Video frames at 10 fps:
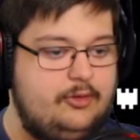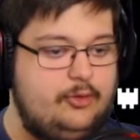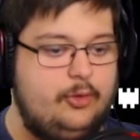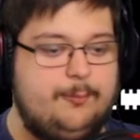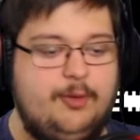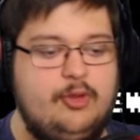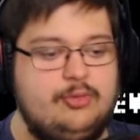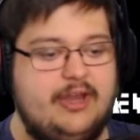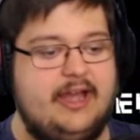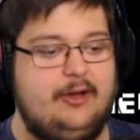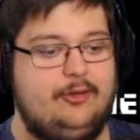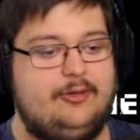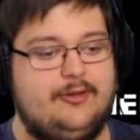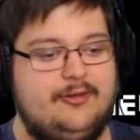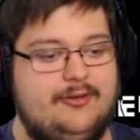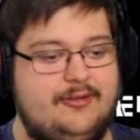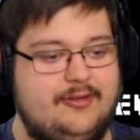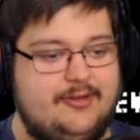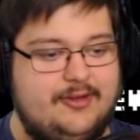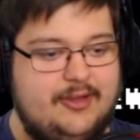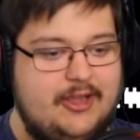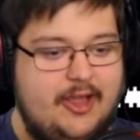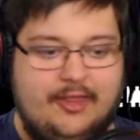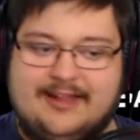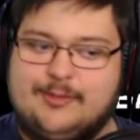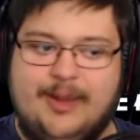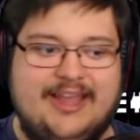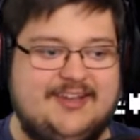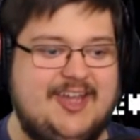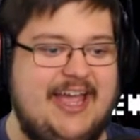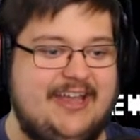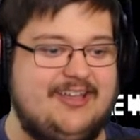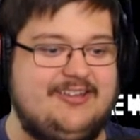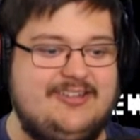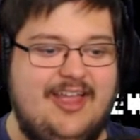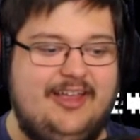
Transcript: You're blue now. That's my attack. Hmm.